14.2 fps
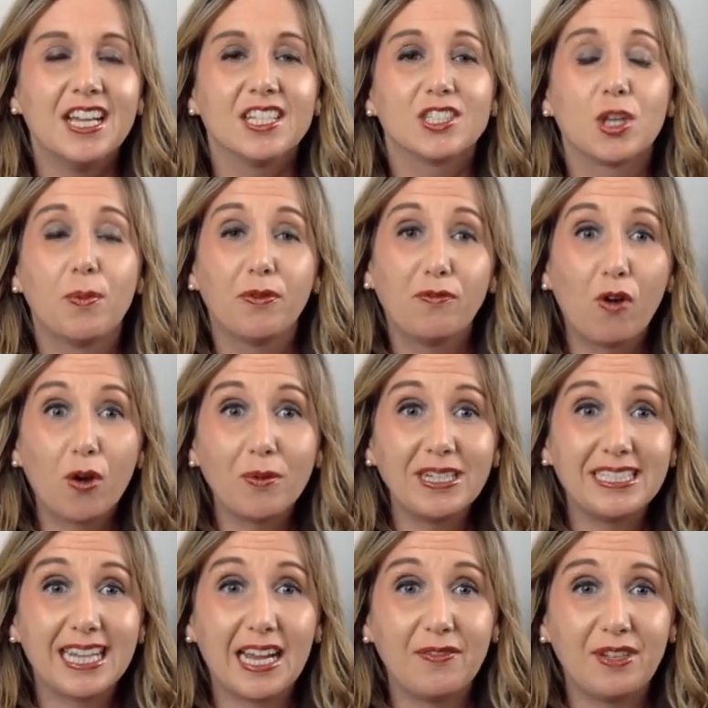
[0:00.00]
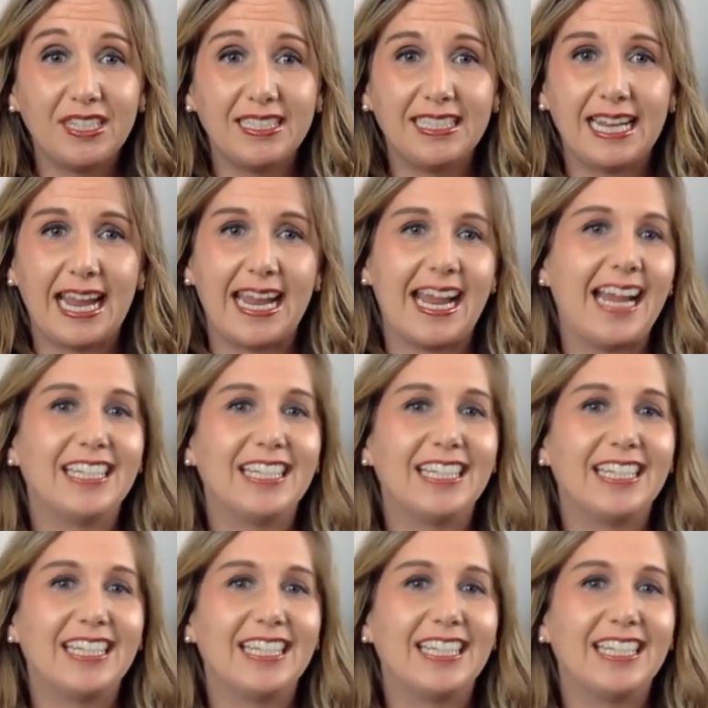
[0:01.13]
So before we dive in today,